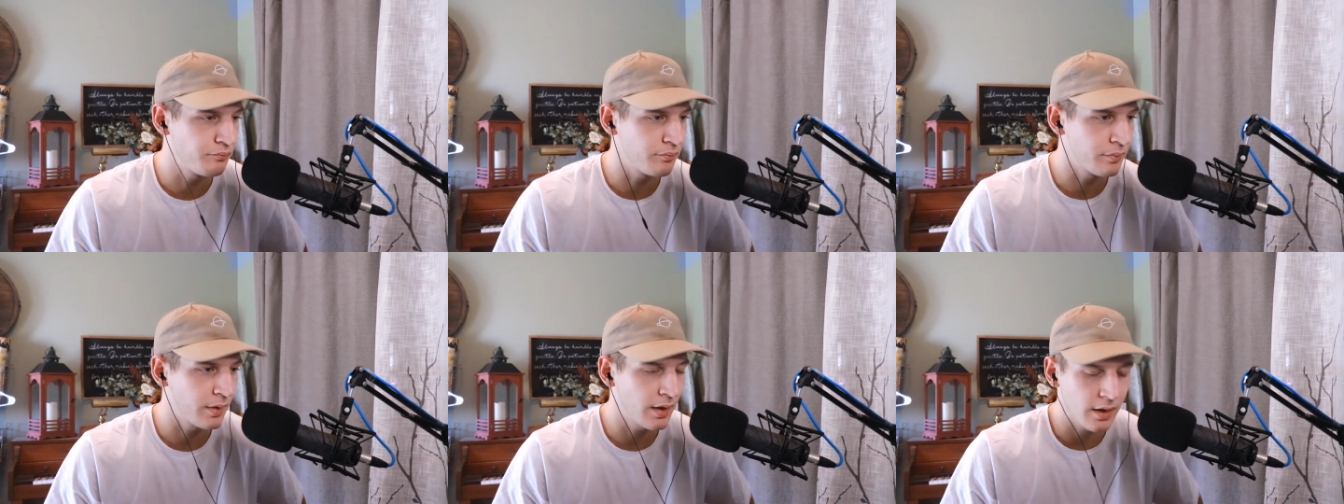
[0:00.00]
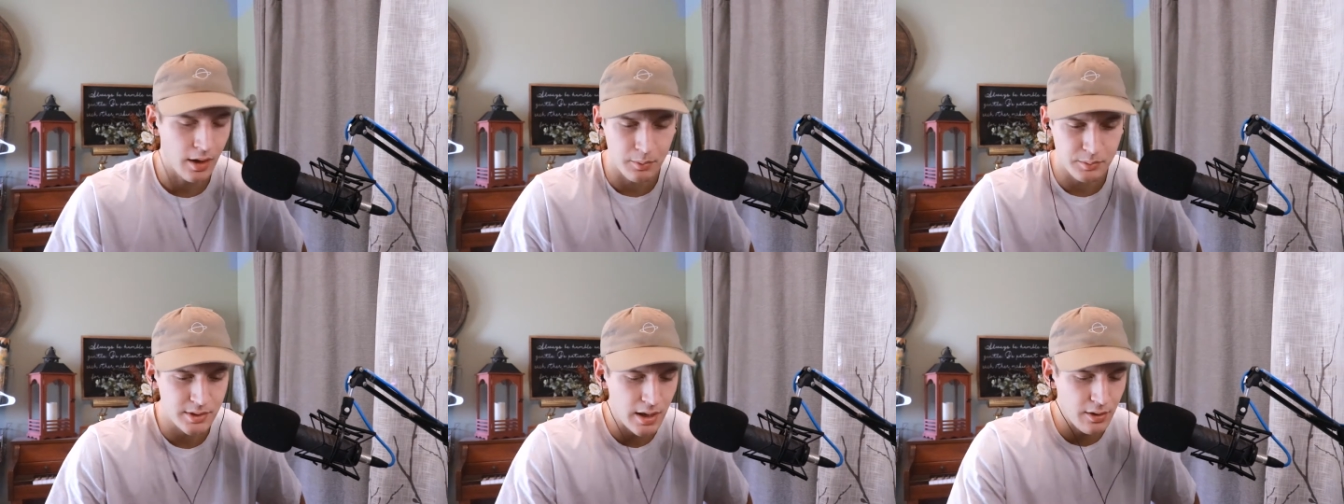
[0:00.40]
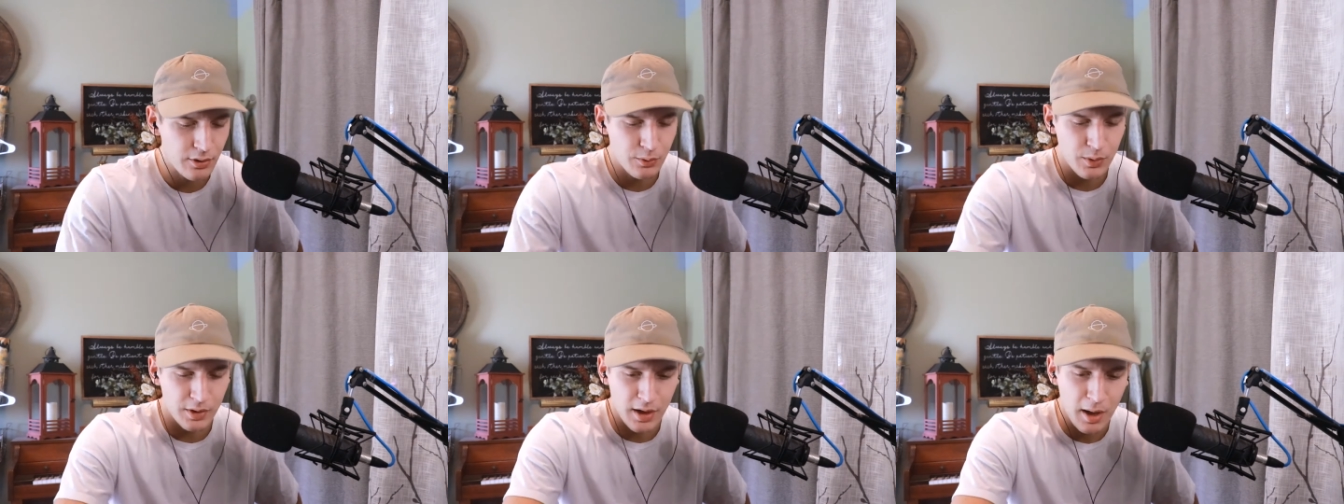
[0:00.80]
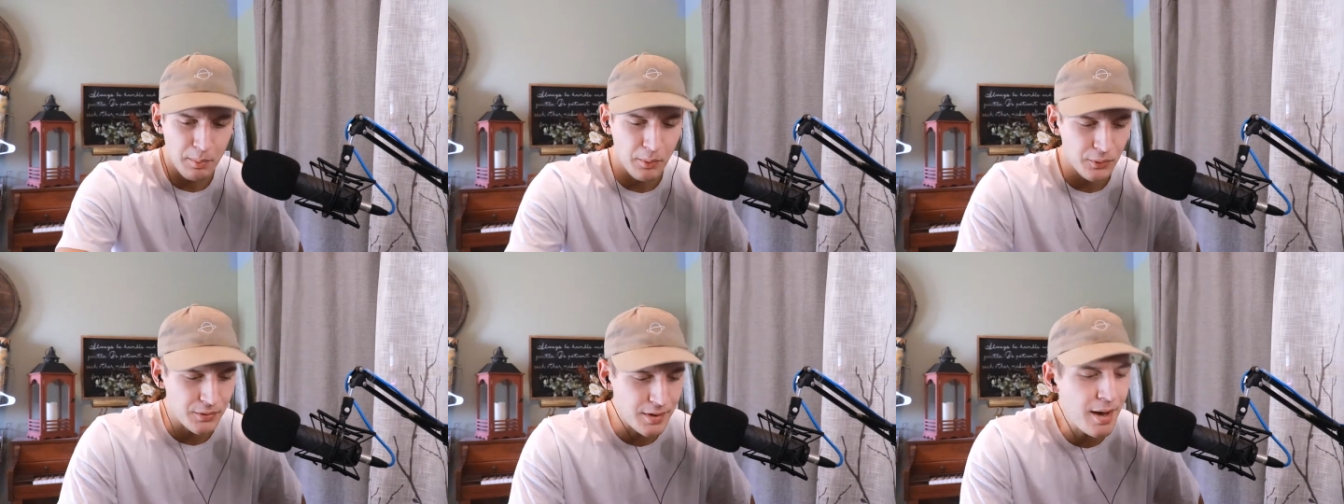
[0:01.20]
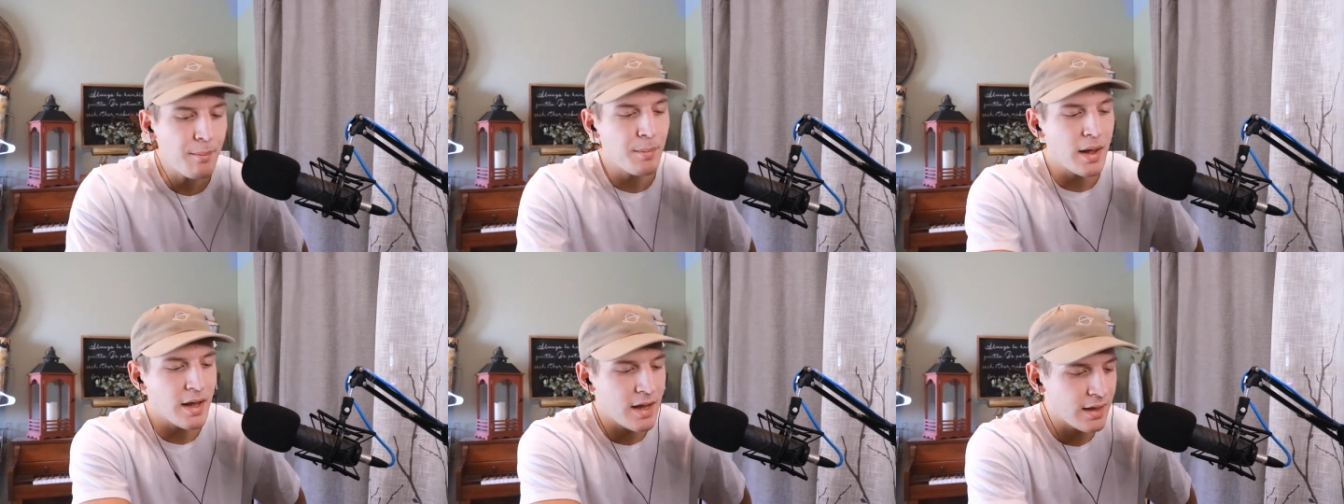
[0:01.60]
It comes down to a couple
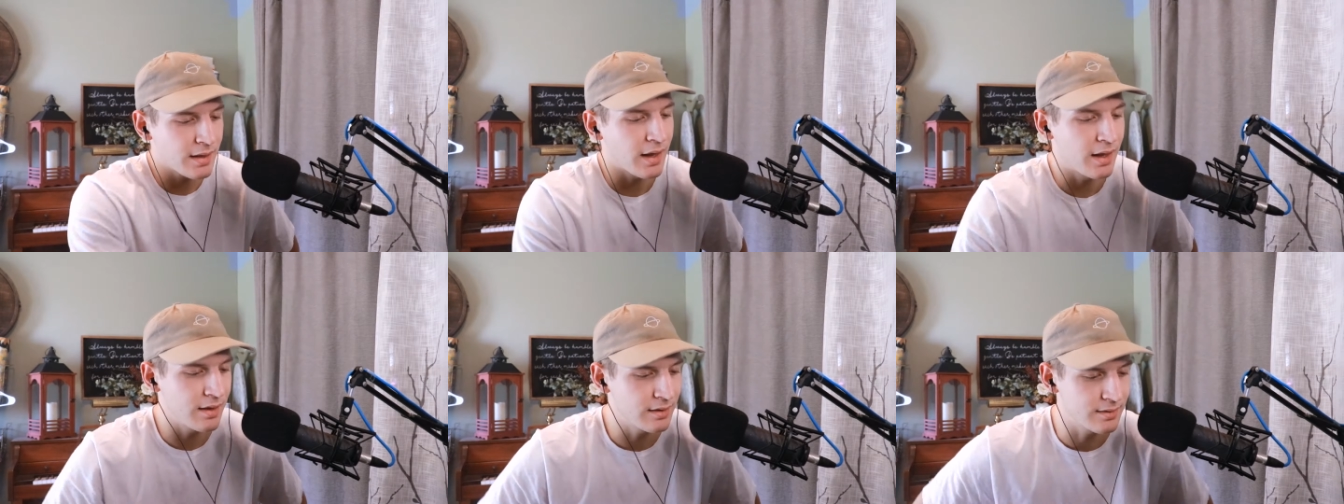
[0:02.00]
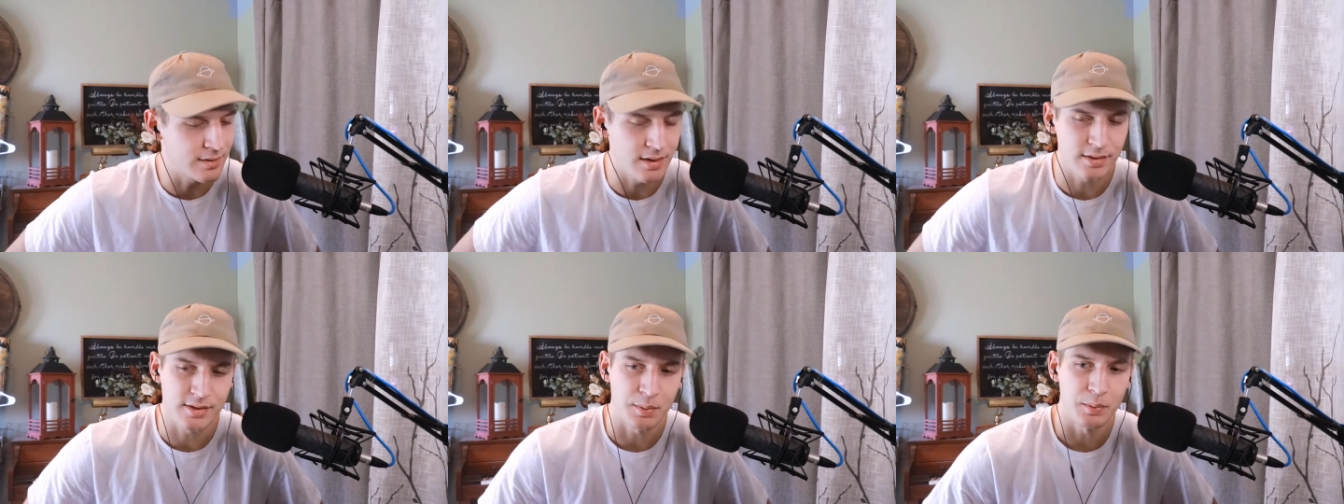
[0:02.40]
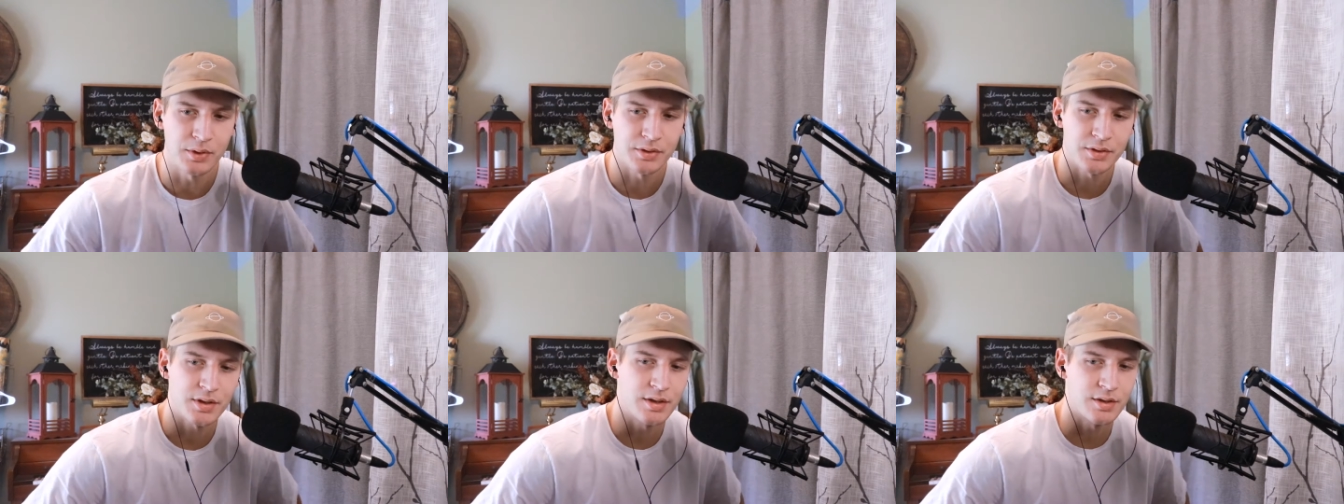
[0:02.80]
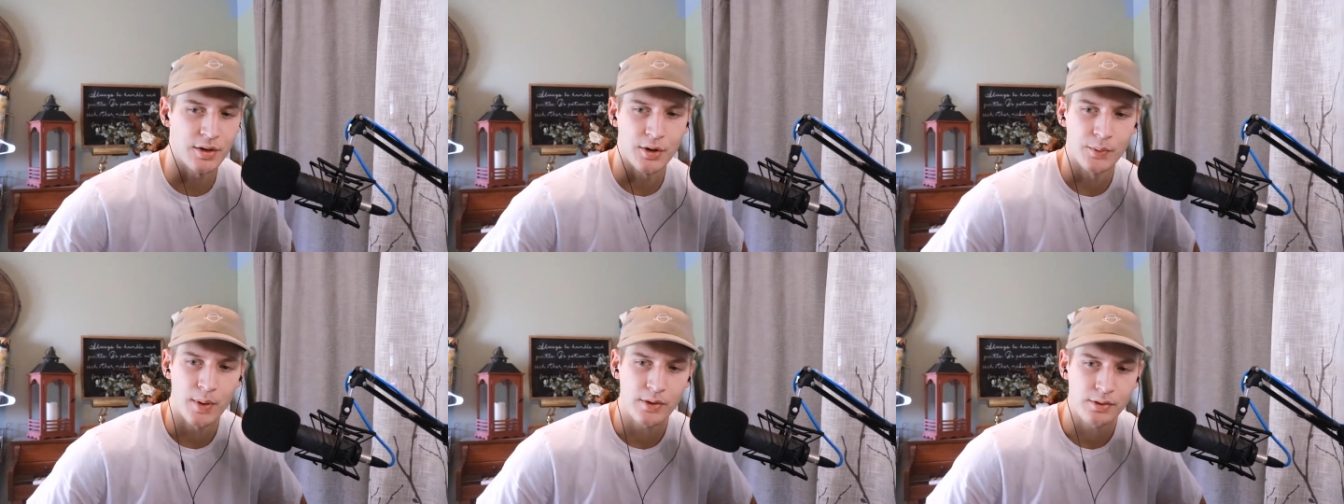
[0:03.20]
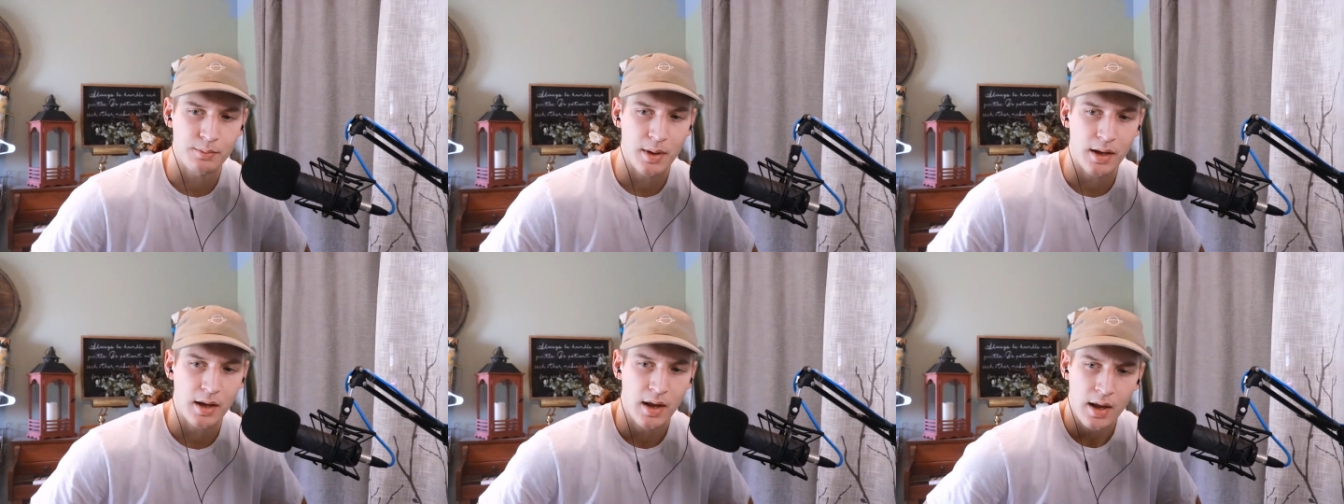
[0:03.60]
nitpicky things that someone sees on a
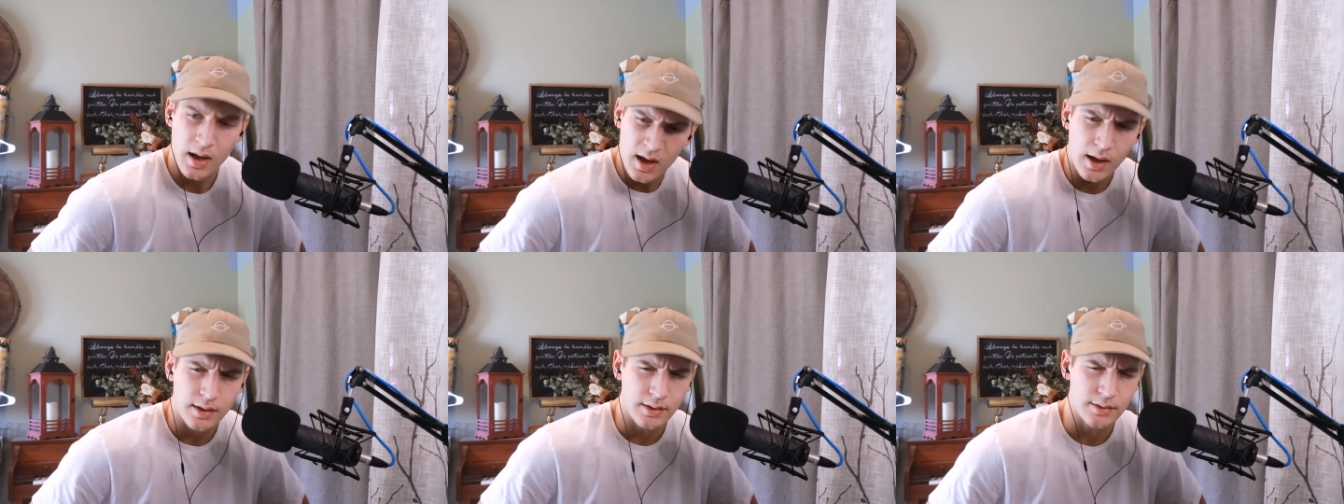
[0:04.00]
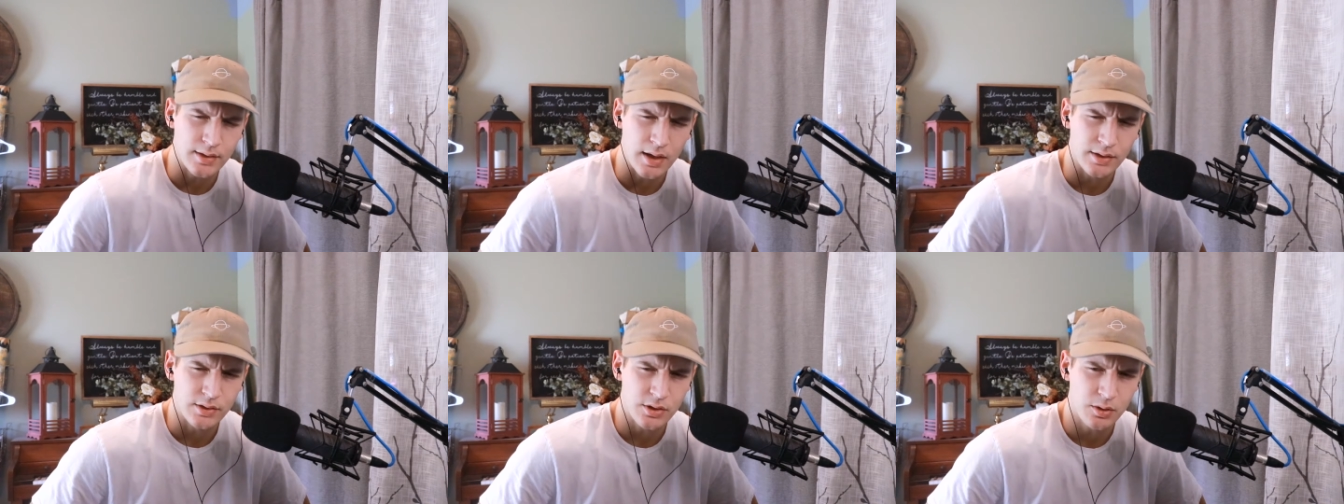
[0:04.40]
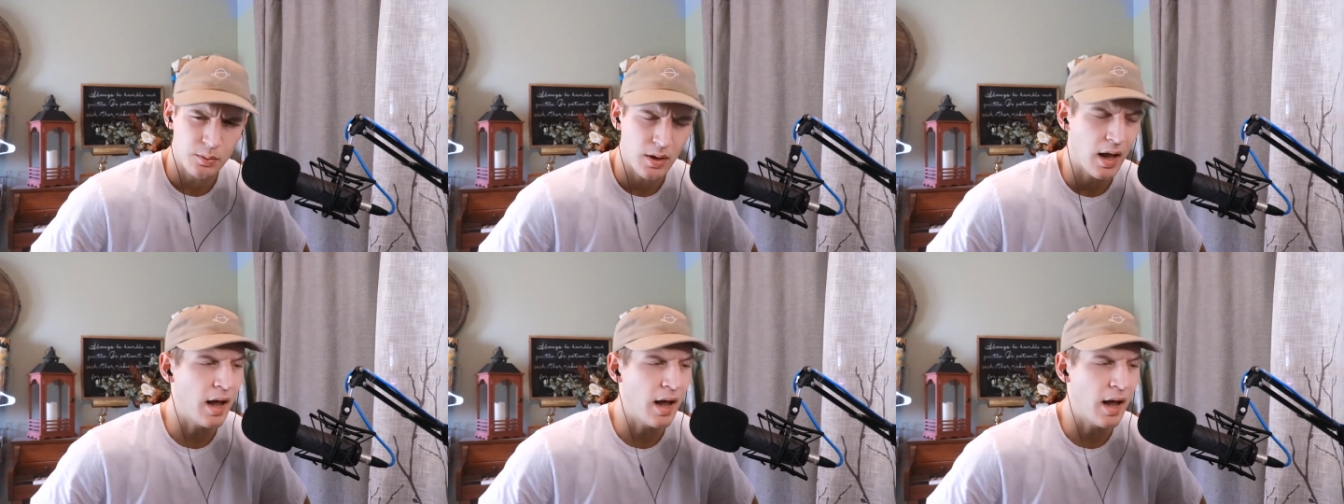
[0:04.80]
resume and decides, you know what,